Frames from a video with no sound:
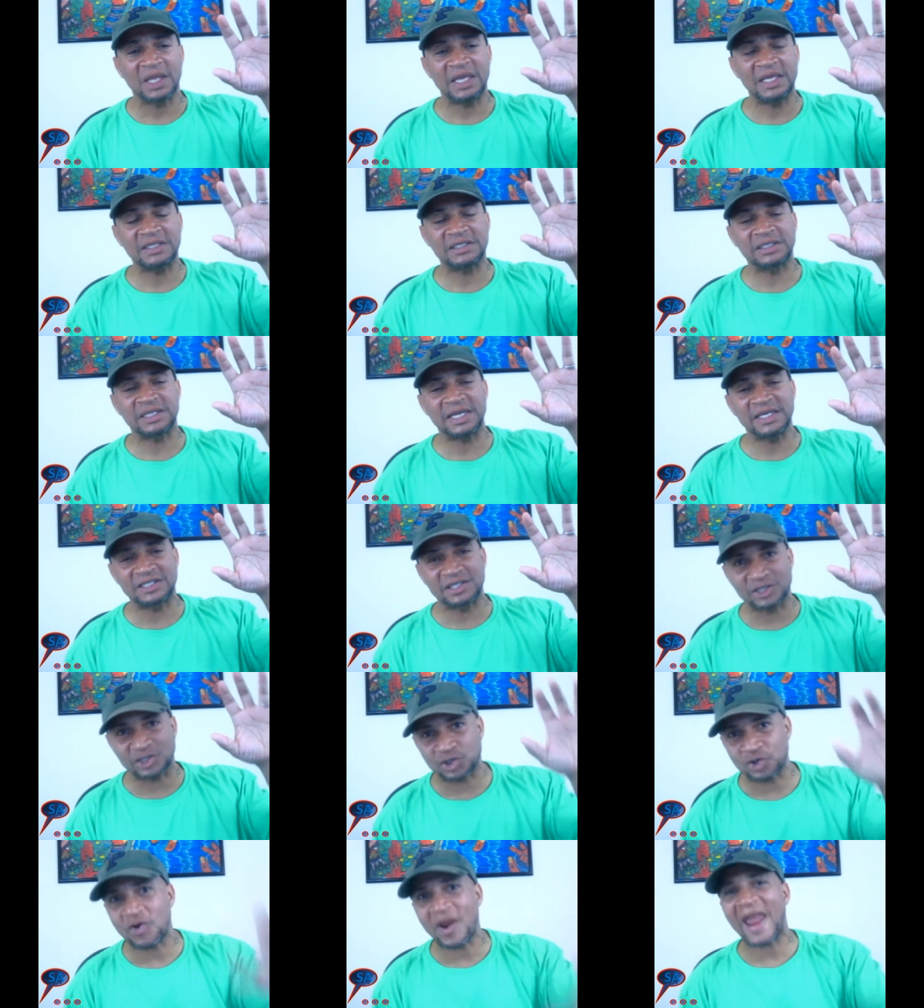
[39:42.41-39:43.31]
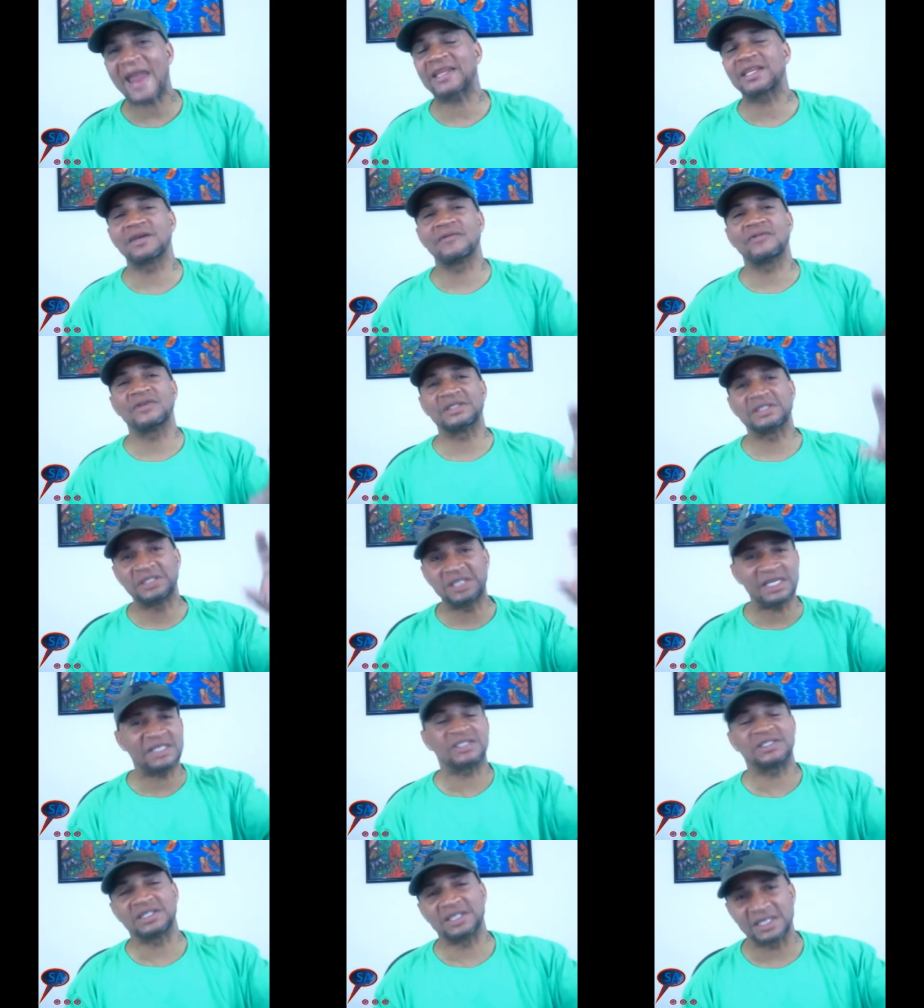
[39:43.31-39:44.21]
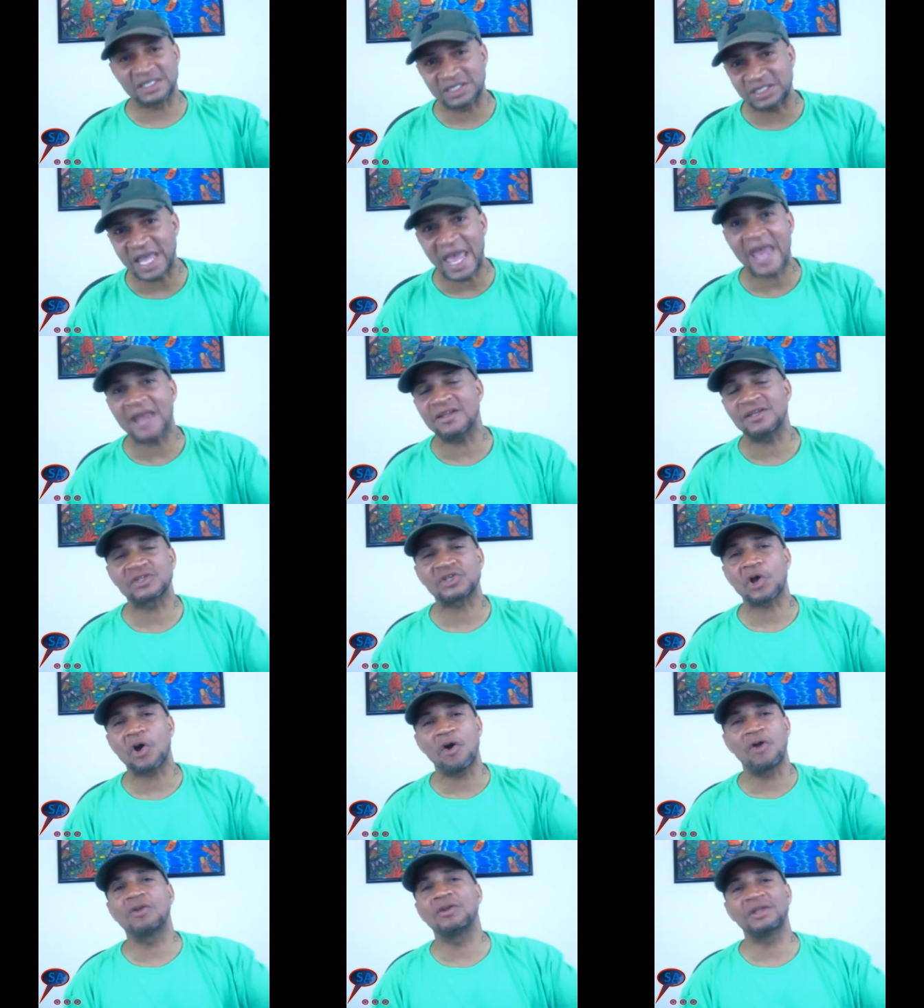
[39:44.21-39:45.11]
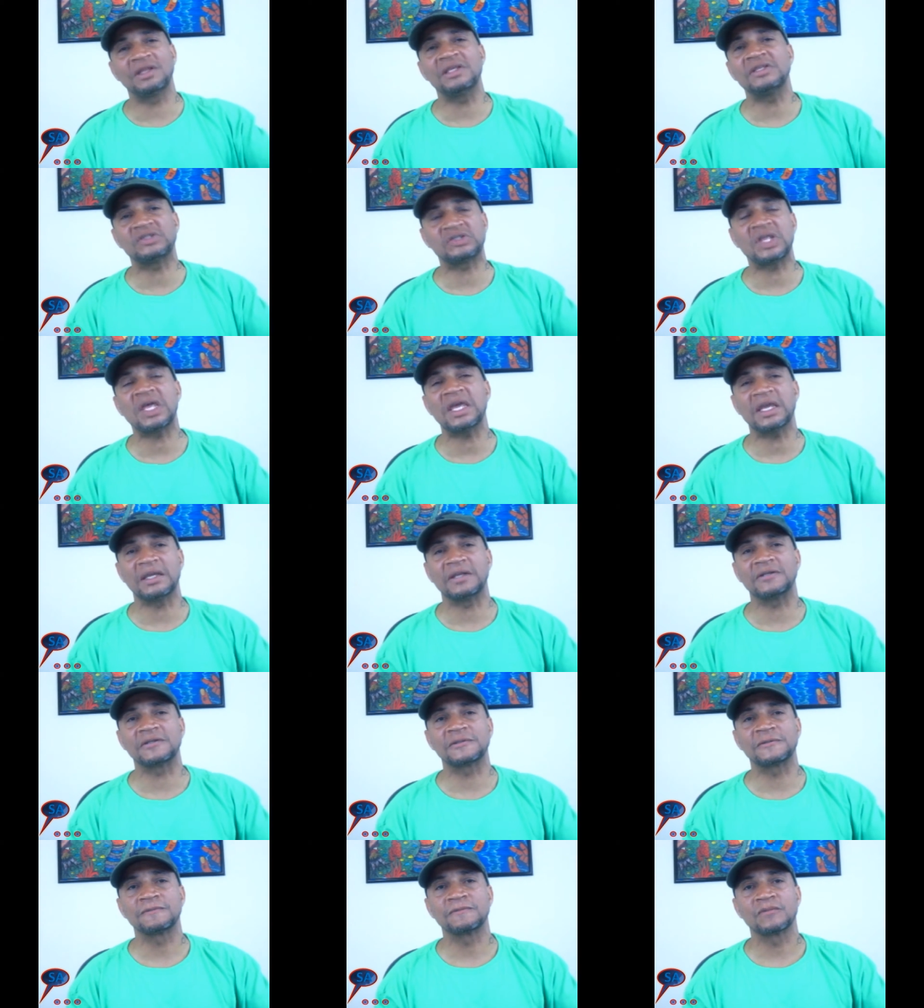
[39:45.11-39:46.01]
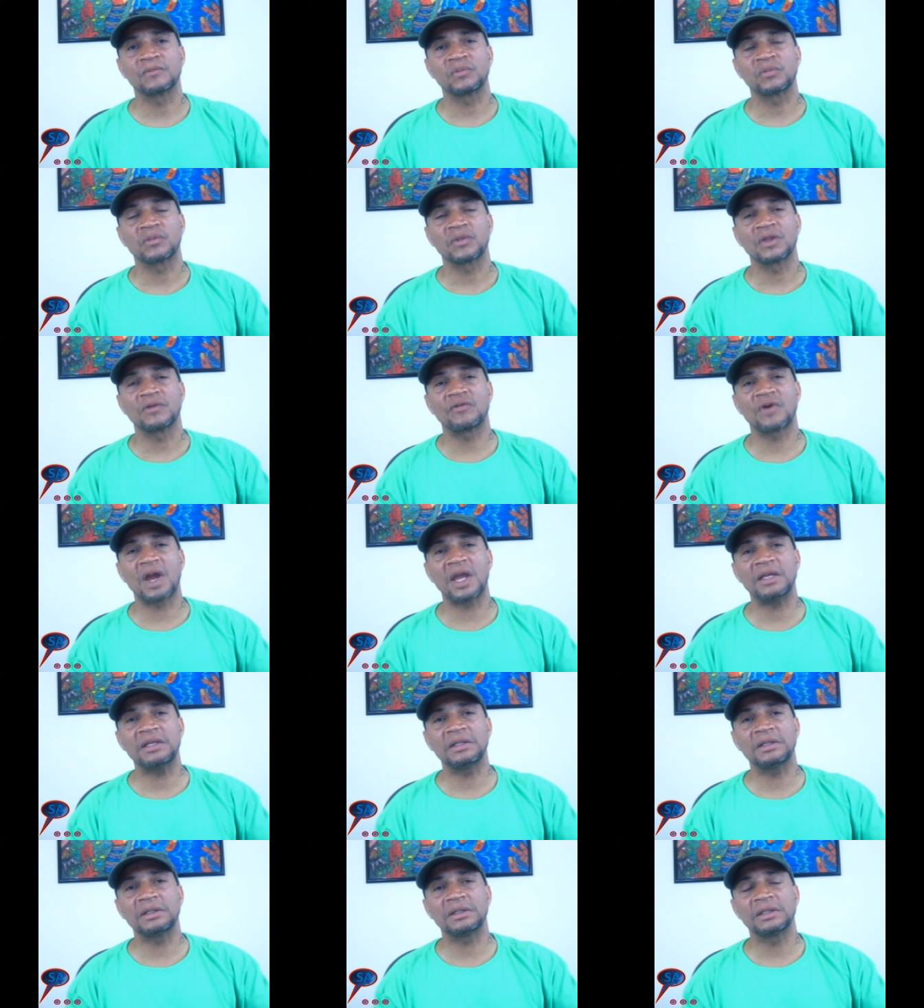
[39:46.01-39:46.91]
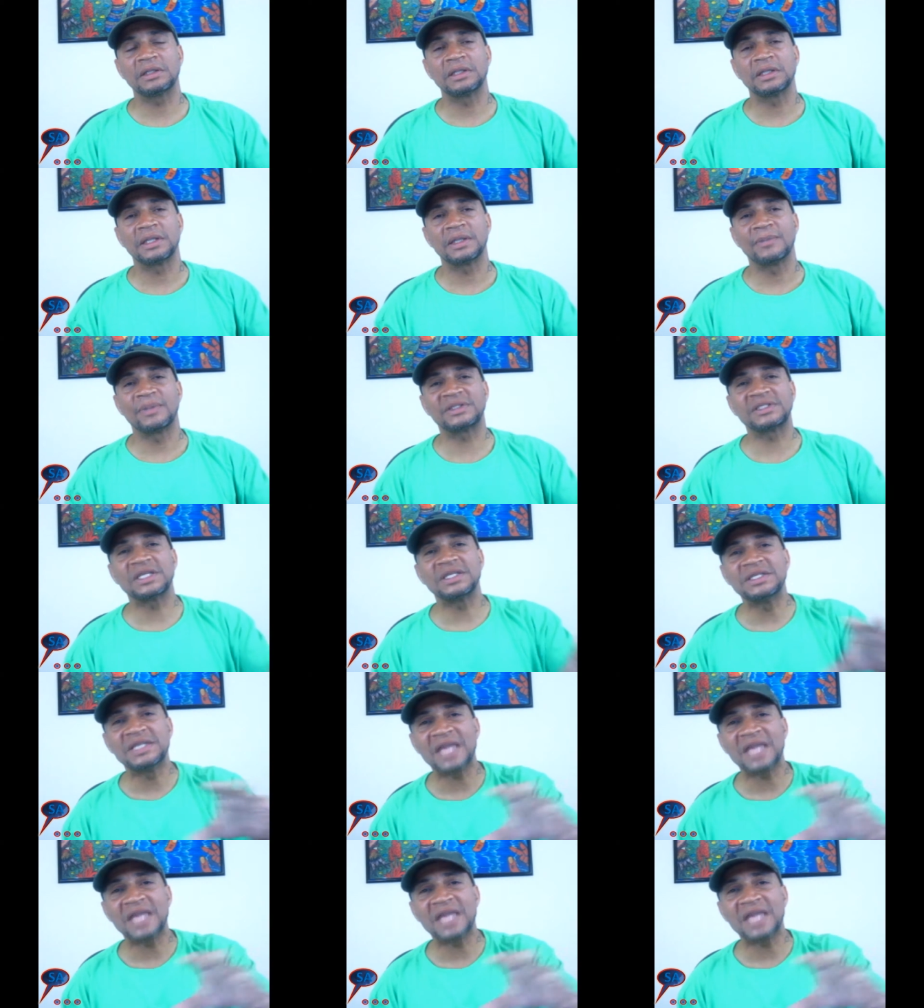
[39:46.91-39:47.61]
it's attractive, it's this and it's that and it's all of these things, right? But the